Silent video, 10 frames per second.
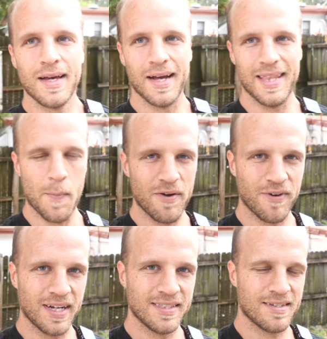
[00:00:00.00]
And that, my
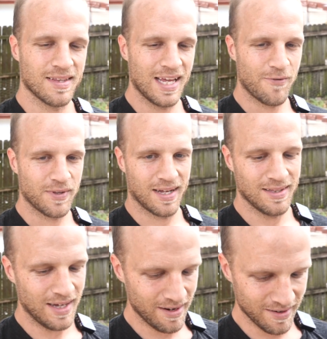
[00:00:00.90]
friends, is life without a
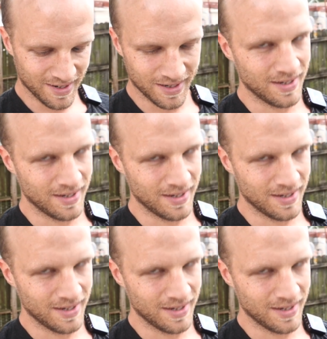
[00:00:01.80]
ladder.